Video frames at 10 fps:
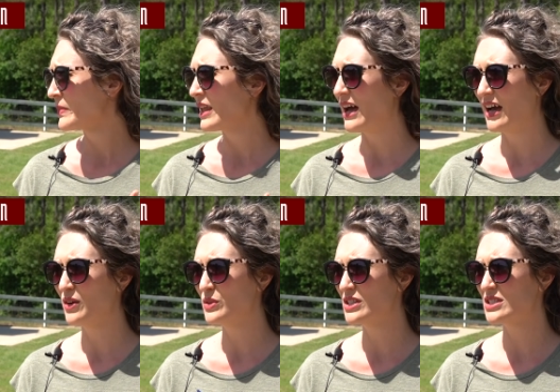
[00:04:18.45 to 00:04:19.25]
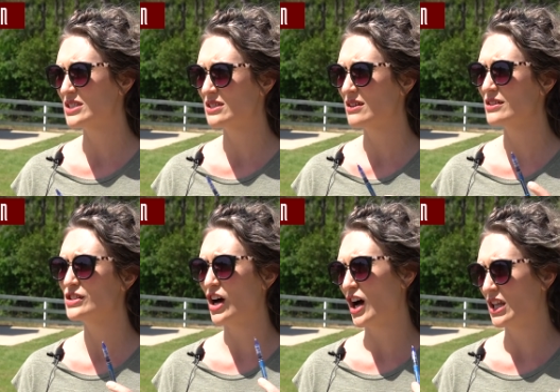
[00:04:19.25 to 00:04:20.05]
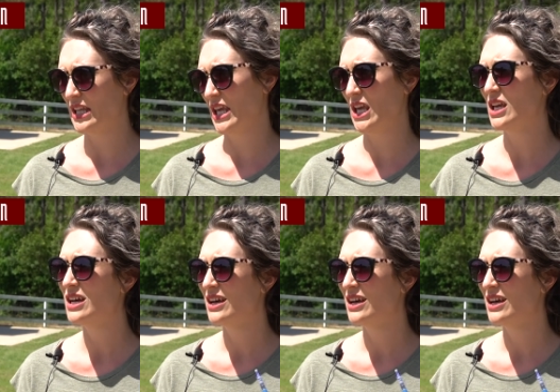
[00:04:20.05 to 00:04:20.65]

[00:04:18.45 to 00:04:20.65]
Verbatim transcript: I was Dolly.